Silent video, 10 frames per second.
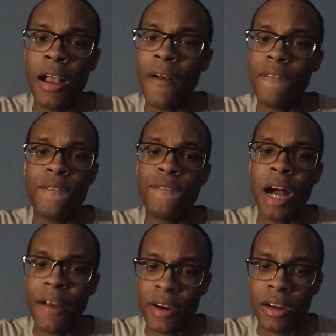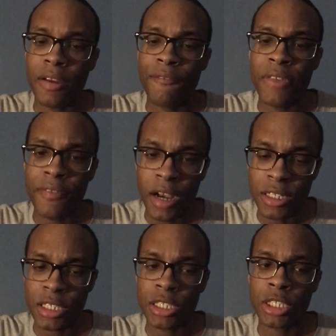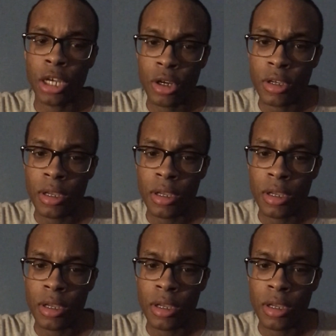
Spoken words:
500 show,